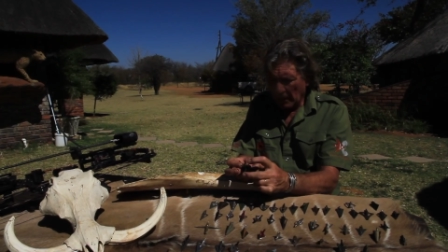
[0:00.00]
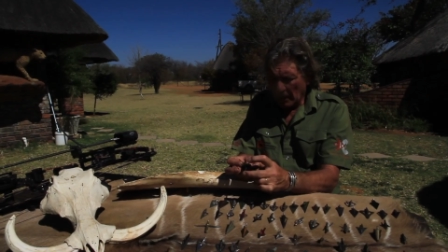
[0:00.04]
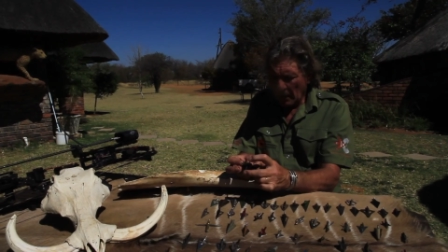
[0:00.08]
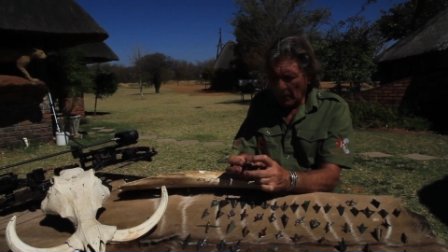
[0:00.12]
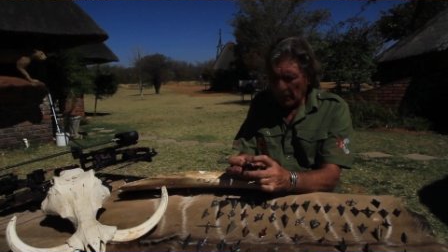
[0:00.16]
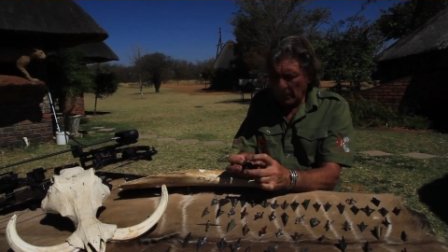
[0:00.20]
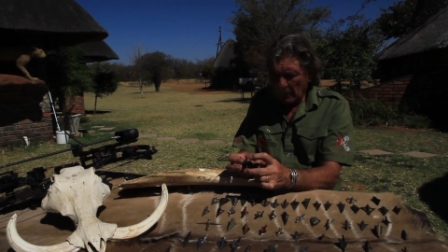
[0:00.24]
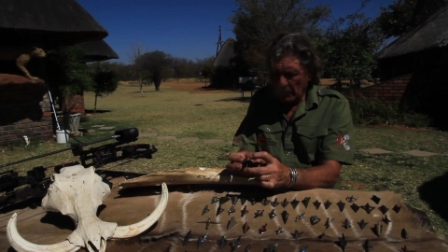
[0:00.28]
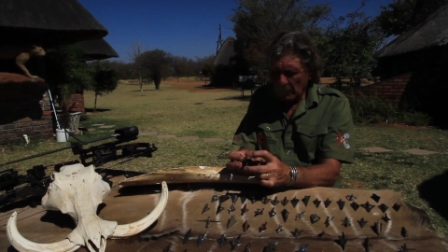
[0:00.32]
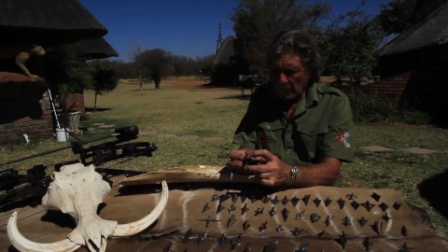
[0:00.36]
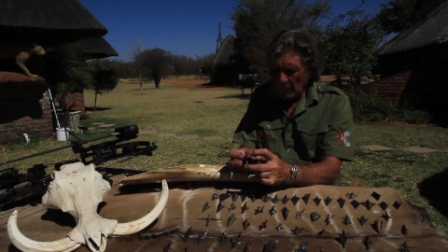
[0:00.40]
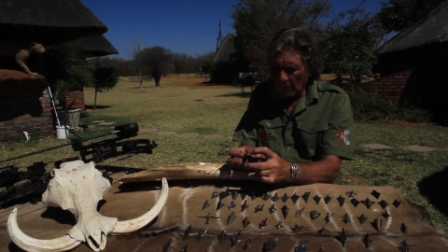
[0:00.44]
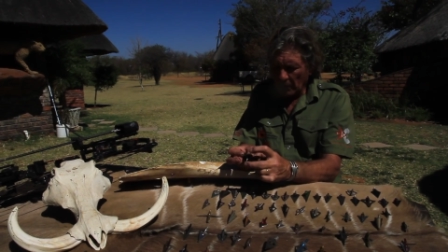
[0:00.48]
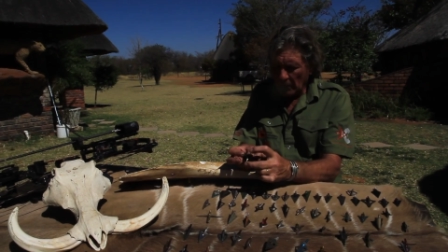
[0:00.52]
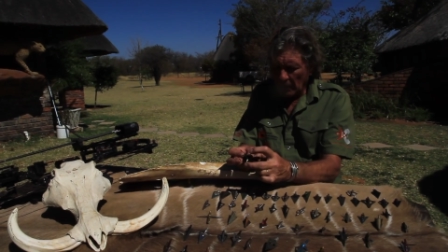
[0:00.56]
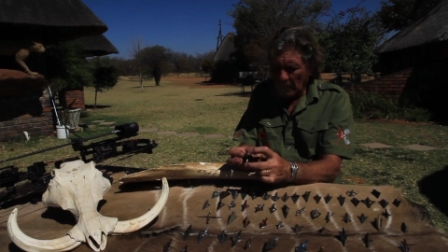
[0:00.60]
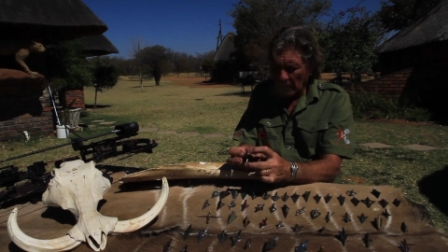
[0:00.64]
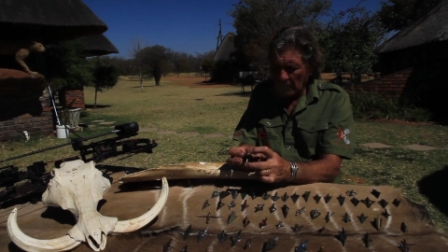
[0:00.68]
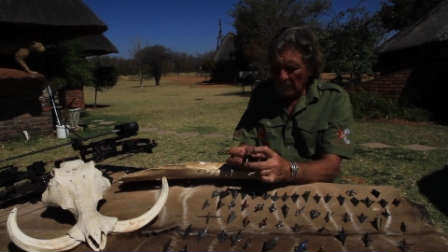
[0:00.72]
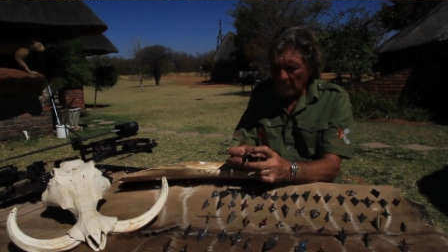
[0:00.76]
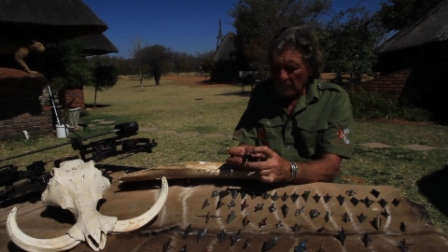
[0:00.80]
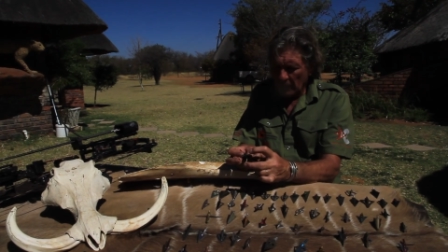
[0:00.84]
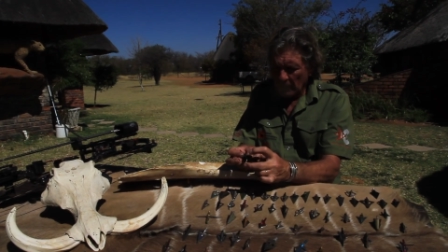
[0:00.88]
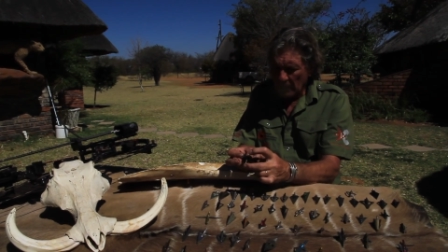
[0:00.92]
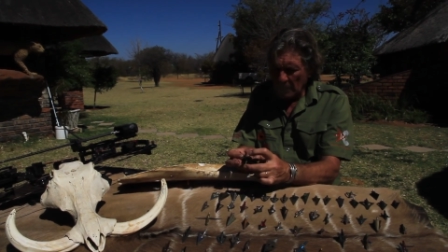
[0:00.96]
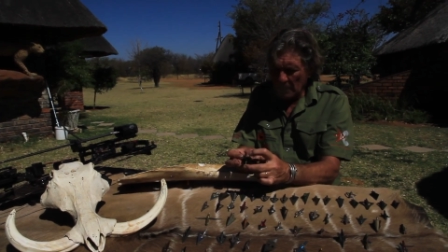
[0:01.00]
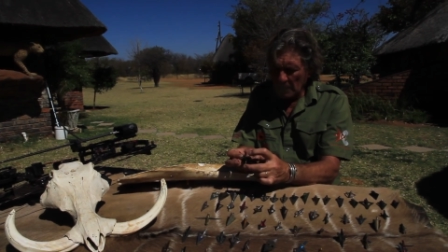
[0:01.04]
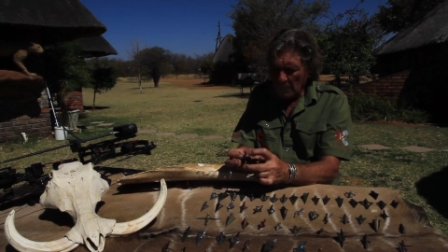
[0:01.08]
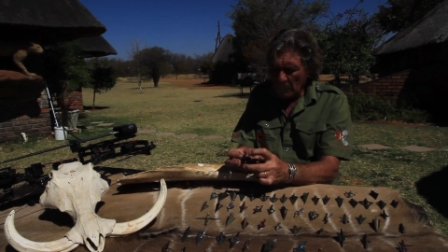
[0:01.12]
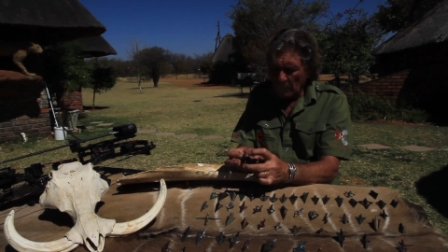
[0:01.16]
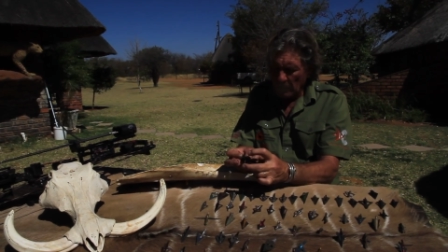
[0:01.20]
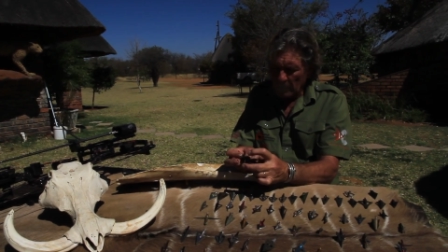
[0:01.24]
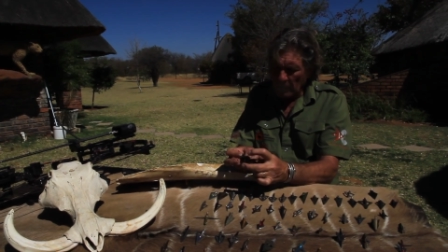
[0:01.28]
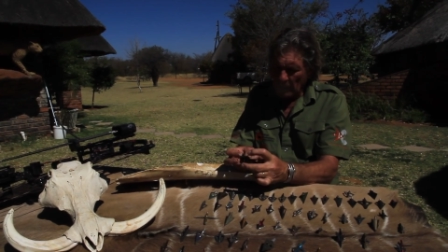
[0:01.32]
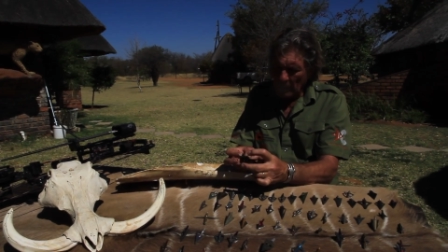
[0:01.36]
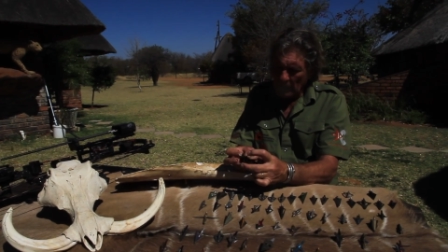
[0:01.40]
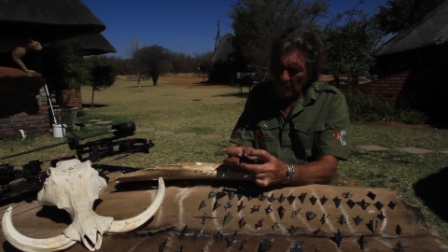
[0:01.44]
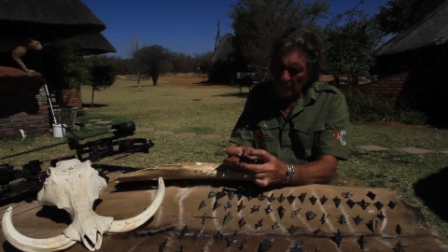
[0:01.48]
And only when you get to this,
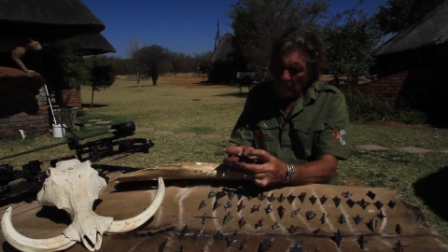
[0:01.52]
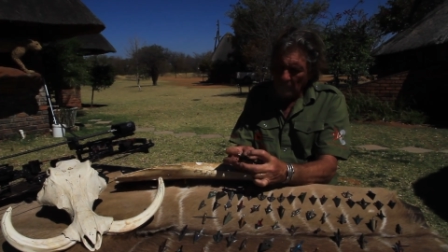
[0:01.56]
when you get